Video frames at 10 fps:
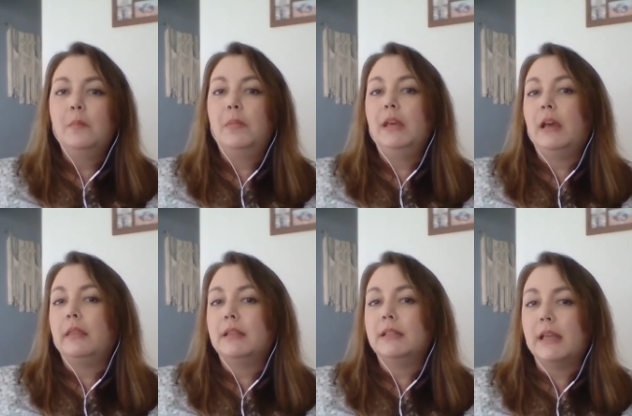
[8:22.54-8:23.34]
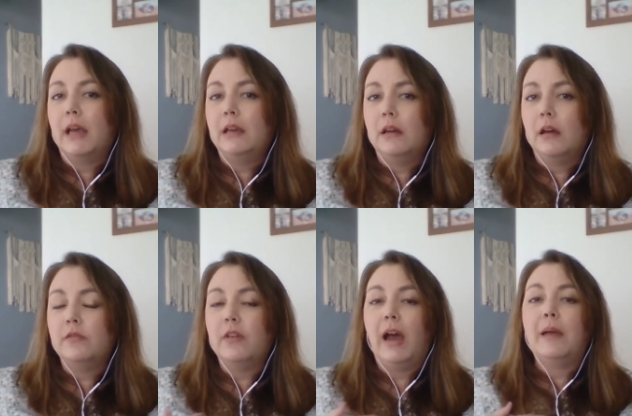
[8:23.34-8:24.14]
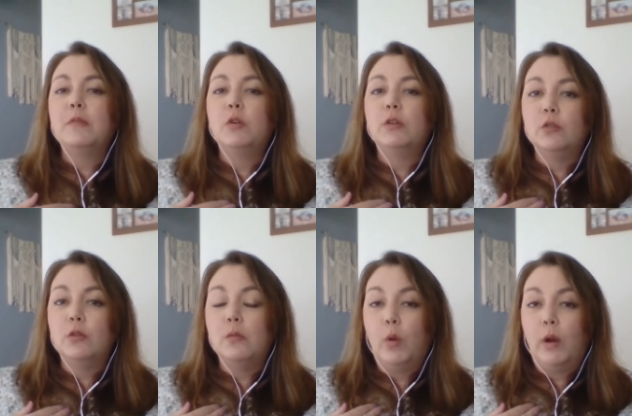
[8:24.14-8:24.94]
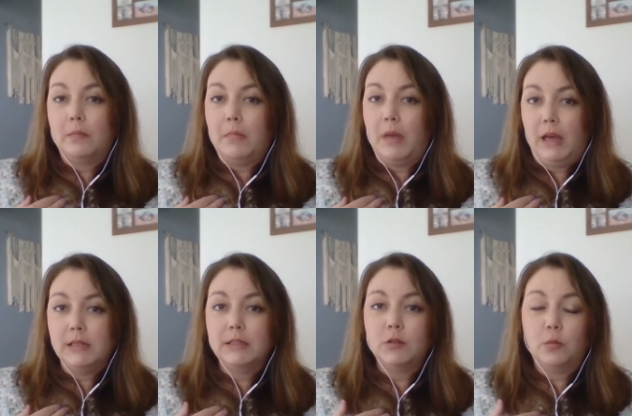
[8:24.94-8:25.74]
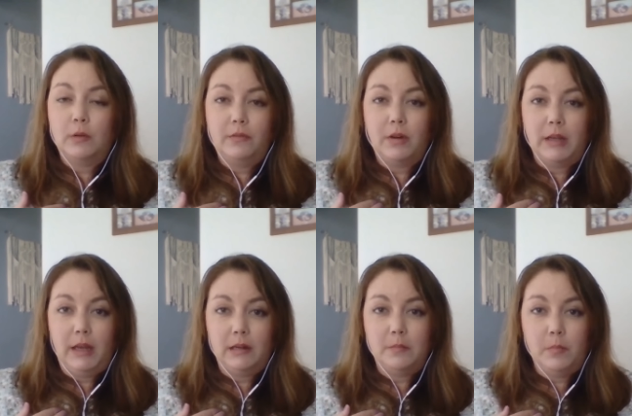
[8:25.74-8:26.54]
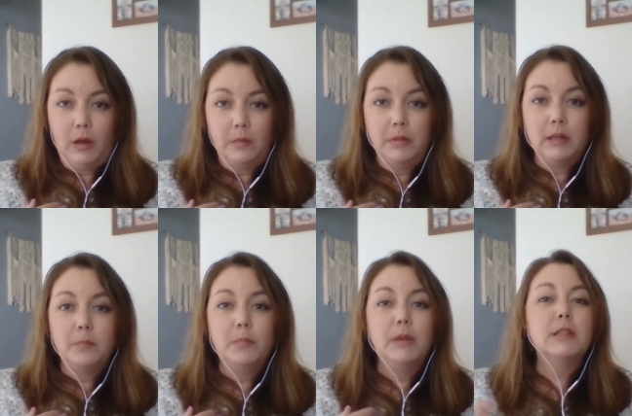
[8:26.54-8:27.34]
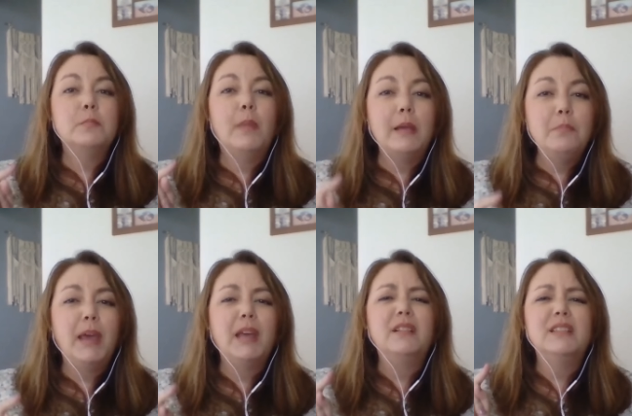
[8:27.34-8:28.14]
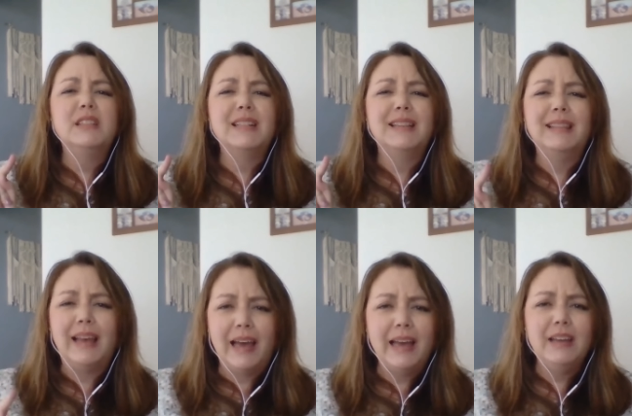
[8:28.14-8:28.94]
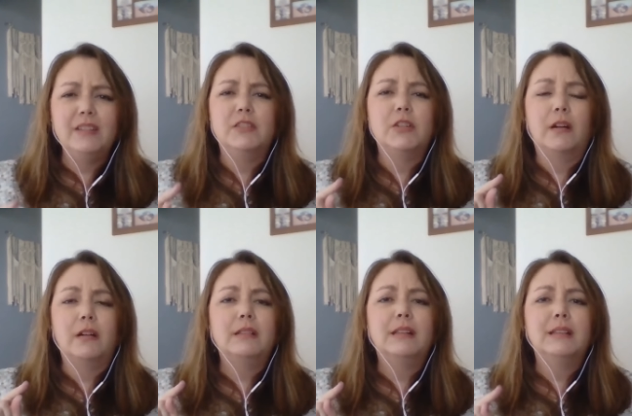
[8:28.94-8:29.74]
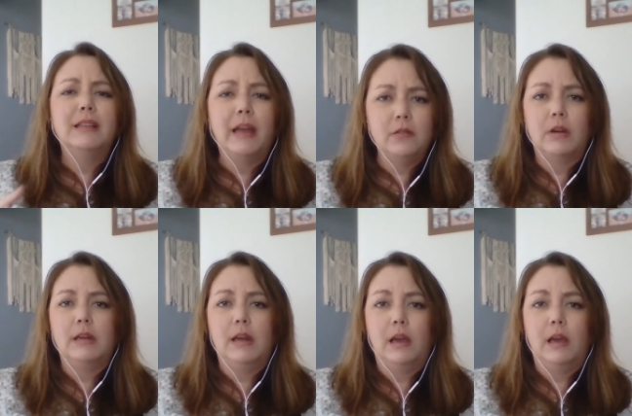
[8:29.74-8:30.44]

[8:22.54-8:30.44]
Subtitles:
being on the side of I'm going to wear a mask wherever I can in public because my parents' lives are on the line right